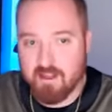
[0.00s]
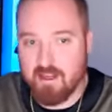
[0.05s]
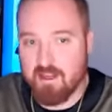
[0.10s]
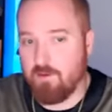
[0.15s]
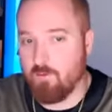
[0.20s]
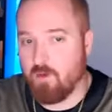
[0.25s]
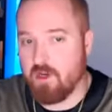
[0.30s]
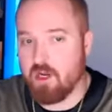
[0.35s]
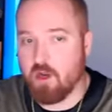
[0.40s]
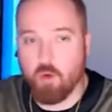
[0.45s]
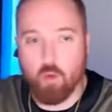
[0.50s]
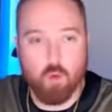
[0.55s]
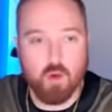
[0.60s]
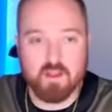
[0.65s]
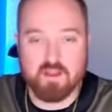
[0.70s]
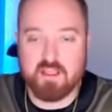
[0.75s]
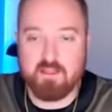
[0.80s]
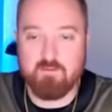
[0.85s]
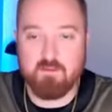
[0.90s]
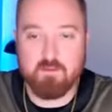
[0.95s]
and we don't
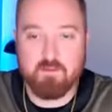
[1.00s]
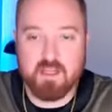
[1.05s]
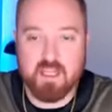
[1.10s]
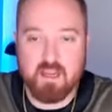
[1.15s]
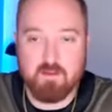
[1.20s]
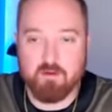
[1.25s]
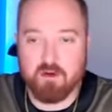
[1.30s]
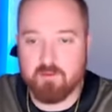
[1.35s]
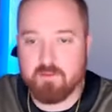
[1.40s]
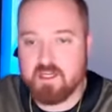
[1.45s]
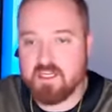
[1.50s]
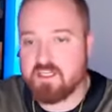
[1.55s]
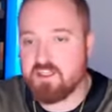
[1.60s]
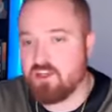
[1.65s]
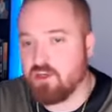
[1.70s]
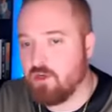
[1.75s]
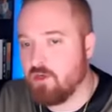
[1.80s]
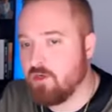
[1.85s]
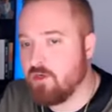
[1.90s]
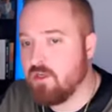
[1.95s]
want them to be able to be
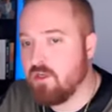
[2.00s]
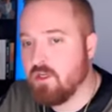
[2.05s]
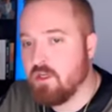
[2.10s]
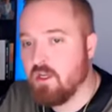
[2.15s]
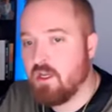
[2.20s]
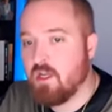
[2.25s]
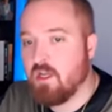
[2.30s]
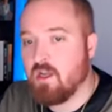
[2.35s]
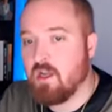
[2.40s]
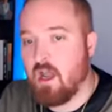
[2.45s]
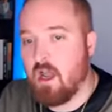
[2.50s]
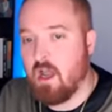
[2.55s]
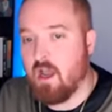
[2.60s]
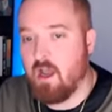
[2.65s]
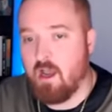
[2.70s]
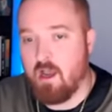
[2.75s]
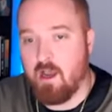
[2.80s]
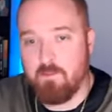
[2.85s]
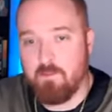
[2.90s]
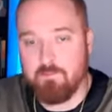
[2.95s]
sued.
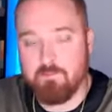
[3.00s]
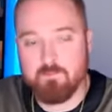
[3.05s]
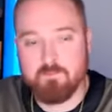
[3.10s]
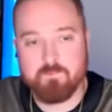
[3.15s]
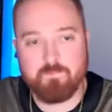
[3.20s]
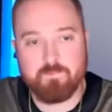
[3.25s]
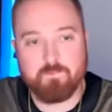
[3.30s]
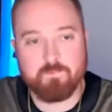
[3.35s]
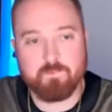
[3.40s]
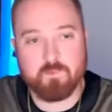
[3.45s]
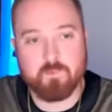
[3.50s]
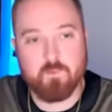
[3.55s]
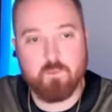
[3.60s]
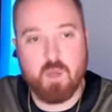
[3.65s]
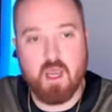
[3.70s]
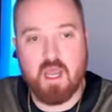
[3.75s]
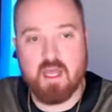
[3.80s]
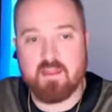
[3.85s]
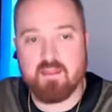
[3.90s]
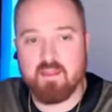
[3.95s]
Um,
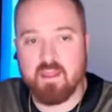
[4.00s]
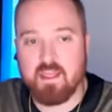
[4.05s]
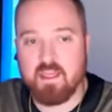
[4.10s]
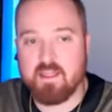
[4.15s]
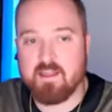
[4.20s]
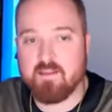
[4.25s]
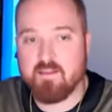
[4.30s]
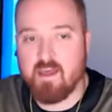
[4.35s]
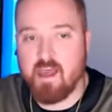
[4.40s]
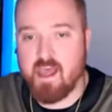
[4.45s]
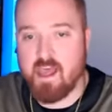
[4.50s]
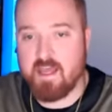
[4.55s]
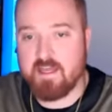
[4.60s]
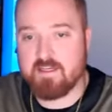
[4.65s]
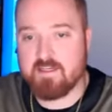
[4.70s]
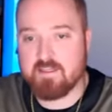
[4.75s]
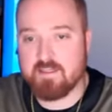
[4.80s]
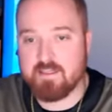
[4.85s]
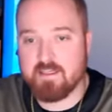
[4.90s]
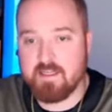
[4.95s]
I think
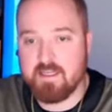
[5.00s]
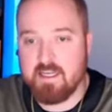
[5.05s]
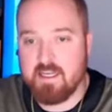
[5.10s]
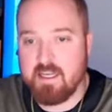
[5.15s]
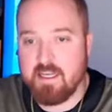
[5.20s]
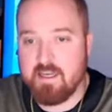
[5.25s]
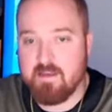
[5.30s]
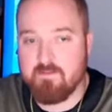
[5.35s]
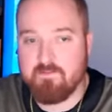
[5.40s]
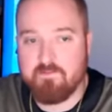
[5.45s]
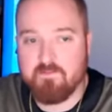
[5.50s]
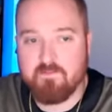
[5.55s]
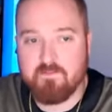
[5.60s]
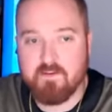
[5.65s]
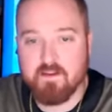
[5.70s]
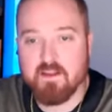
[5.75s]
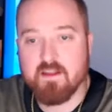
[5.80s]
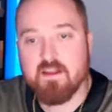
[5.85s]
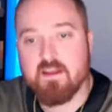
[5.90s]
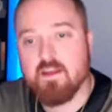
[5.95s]
that
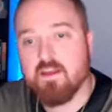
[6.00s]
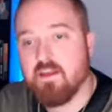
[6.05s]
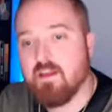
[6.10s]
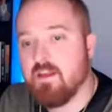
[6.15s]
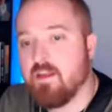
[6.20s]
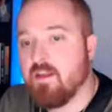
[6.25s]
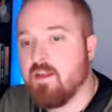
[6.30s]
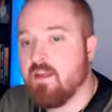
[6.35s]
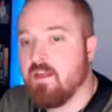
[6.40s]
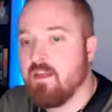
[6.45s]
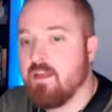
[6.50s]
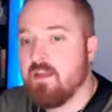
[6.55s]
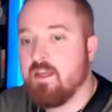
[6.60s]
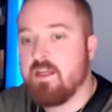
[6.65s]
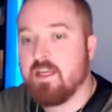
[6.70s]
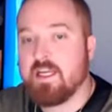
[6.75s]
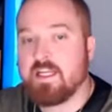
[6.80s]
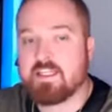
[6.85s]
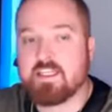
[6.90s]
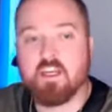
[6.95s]
if
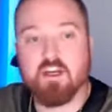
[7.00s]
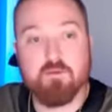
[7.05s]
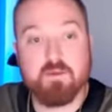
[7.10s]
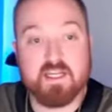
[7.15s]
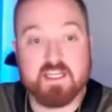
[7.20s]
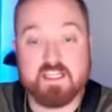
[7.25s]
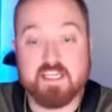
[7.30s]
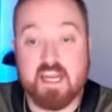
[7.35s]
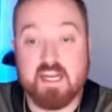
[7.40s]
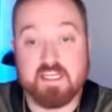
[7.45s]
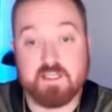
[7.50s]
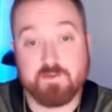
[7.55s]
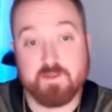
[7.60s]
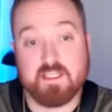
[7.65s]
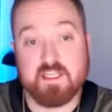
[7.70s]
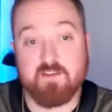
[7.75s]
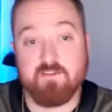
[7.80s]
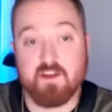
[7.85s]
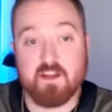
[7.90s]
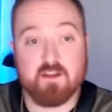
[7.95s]
it's going to be state
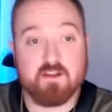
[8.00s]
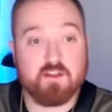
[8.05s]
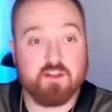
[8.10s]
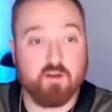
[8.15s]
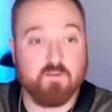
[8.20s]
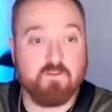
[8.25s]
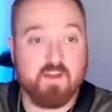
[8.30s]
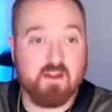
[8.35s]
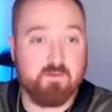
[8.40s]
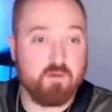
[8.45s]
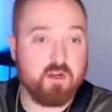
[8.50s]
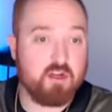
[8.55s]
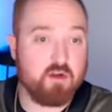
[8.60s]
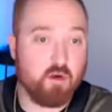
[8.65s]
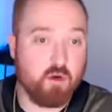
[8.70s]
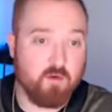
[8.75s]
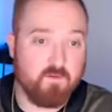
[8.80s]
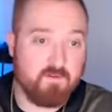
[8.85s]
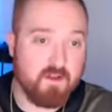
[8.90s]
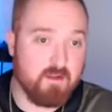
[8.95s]
specific, so family
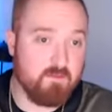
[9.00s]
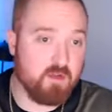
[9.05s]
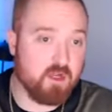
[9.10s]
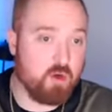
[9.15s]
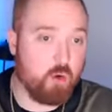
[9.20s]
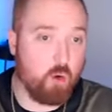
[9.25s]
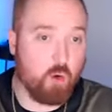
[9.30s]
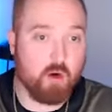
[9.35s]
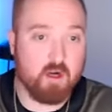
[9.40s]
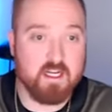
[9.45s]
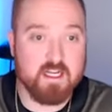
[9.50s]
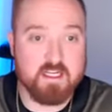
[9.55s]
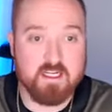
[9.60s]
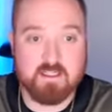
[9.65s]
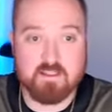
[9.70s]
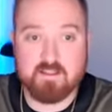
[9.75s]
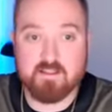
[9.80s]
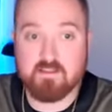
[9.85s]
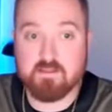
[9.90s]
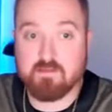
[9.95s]
co- family court
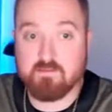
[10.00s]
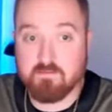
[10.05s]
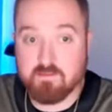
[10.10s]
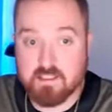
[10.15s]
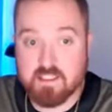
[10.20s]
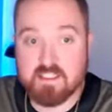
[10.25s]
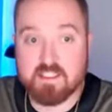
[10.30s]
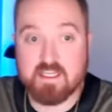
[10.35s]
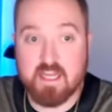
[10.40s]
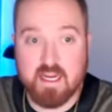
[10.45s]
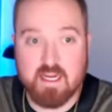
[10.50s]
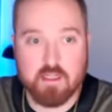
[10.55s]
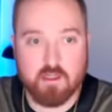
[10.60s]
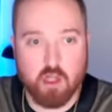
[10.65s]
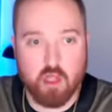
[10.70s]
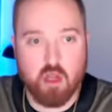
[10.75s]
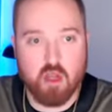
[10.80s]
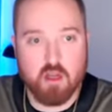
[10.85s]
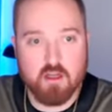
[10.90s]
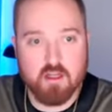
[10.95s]
is state
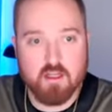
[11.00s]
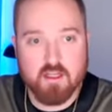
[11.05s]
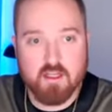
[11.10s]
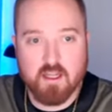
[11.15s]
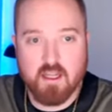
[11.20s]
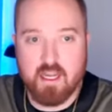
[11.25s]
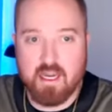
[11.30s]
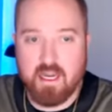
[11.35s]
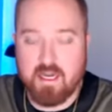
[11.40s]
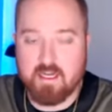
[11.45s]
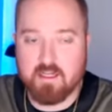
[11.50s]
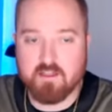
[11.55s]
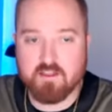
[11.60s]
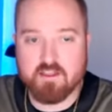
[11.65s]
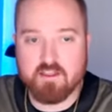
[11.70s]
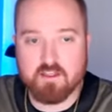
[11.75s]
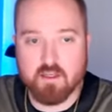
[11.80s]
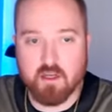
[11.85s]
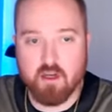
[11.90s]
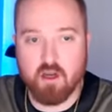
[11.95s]
law, and
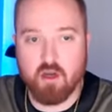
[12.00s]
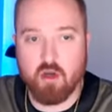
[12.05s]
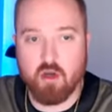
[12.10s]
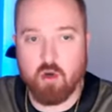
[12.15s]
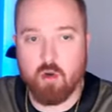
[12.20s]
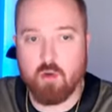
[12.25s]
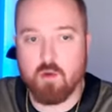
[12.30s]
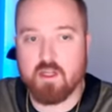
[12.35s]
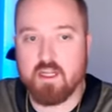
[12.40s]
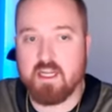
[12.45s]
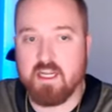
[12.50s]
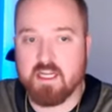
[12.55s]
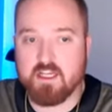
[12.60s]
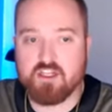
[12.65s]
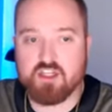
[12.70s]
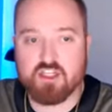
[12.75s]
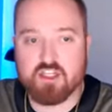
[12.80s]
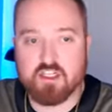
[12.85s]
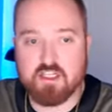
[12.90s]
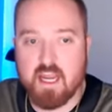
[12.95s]
so
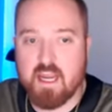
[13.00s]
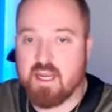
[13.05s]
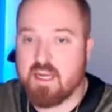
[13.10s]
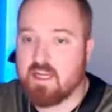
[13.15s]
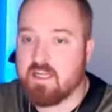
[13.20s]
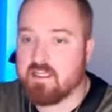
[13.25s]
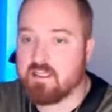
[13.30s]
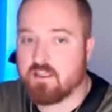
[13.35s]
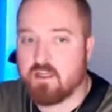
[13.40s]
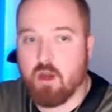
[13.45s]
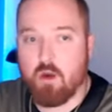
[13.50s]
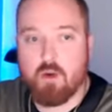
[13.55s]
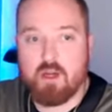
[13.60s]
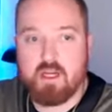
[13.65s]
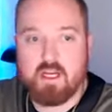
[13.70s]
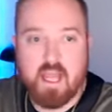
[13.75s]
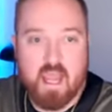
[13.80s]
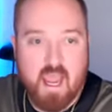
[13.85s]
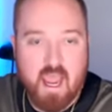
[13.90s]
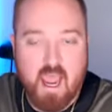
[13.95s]
each state is
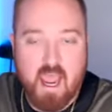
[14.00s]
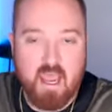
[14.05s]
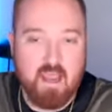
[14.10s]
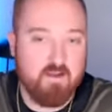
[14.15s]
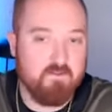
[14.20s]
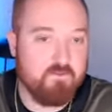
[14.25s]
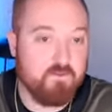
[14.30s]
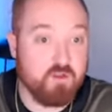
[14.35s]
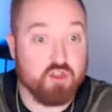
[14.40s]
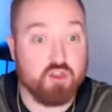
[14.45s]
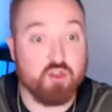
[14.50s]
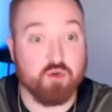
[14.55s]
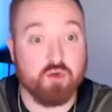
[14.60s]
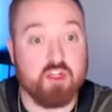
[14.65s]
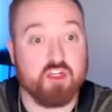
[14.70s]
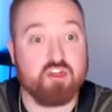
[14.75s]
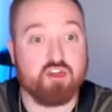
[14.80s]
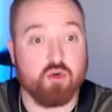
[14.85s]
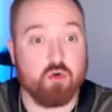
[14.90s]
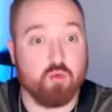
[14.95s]
going to have
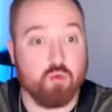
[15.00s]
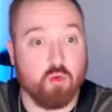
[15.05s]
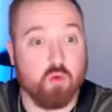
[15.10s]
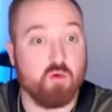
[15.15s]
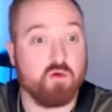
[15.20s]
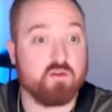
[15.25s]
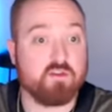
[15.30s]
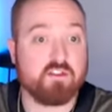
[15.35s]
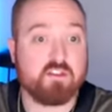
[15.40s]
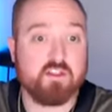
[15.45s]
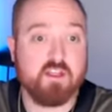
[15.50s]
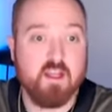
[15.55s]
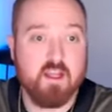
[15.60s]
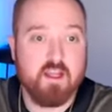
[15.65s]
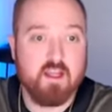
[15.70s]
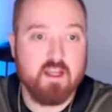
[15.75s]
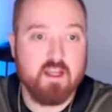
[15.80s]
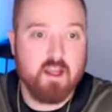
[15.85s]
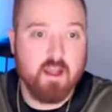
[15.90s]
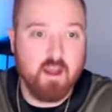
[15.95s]
judicial rules
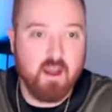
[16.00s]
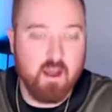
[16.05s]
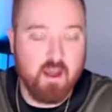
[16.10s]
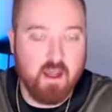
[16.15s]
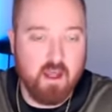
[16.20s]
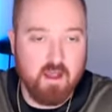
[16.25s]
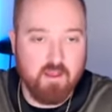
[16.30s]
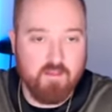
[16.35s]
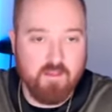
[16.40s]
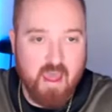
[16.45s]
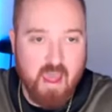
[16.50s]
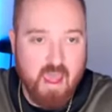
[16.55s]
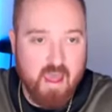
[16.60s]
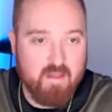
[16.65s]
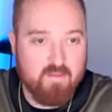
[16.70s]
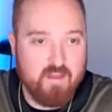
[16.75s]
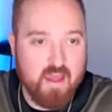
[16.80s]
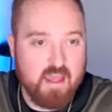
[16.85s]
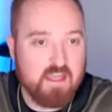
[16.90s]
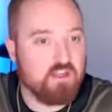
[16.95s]
uh, that
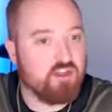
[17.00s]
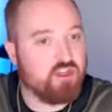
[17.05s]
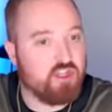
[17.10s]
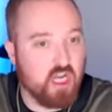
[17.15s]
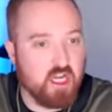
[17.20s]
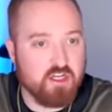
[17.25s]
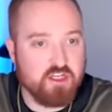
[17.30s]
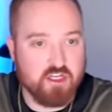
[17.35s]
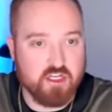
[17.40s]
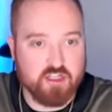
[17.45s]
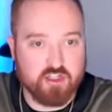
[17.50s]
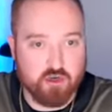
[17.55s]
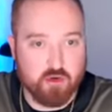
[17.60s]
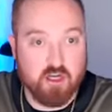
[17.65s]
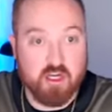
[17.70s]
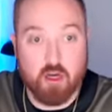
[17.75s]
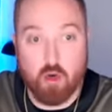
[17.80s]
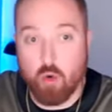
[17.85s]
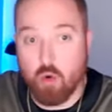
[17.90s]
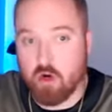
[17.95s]
that judges
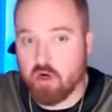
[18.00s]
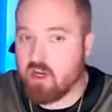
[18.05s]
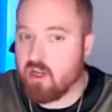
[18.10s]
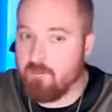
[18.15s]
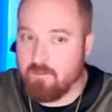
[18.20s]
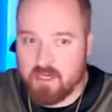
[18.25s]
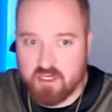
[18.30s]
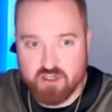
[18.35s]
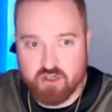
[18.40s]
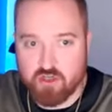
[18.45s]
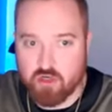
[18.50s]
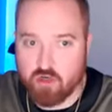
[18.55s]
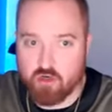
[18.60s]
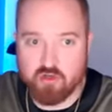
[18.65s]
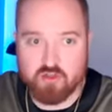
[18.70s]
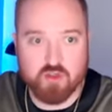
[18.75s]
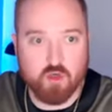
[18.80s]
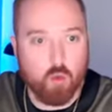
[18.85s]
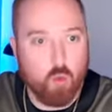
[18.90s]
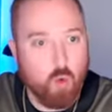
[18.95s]
or or
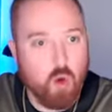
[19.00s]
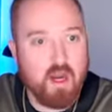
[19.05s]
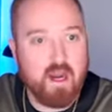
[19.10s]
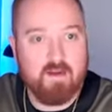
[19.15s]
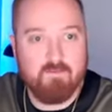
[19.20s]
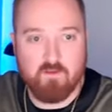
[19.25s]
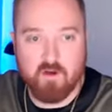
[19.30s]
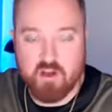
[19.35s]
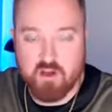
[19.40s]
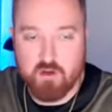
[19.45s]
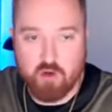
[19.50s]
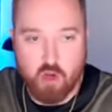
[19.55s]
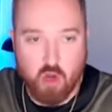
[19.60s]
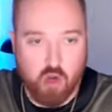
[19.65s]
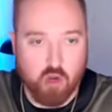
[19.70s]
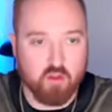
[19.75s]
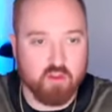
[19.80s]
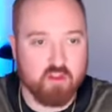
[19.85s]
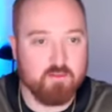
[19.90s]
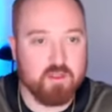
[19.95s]
commissioners or whatever you
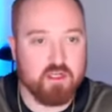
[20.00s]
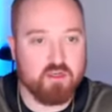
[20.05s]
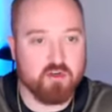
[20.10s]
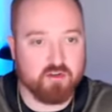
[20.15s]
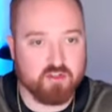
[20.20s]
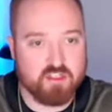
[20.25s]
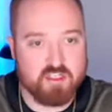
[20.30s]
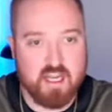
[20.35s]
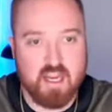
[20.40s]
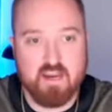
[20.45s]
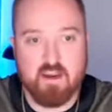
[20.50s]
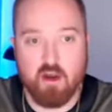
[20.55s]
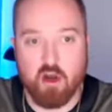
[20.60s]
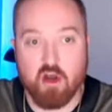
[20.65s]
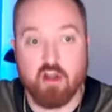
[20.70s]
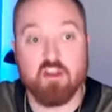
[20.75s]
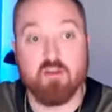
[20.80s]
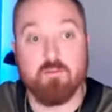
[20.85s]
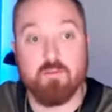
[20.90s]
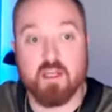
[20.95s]
call them in your state
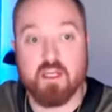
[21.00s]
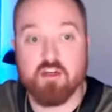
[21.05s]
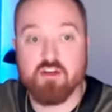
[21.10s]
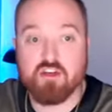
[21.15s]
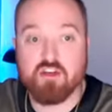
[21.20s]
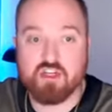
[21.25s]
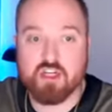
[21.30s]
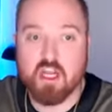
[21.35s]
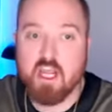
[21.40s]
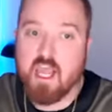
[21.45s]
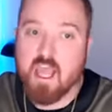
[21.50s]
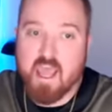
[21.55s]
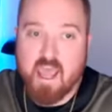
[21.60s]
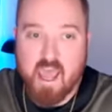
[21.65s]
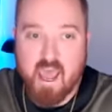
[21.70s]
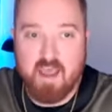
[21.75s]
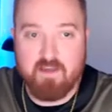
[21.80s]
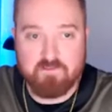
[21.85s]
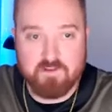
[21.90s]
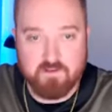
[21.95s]
on the bench
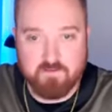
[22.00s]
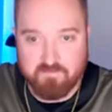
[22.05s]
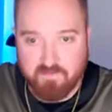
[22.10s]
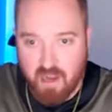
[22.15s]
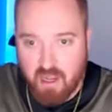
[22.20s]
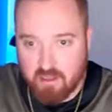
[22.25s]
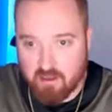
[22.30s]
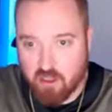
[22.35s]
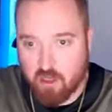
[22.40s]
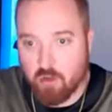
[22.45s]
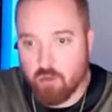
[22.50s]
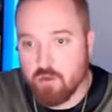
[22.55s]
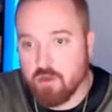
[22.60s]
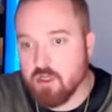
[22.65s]
have to follow.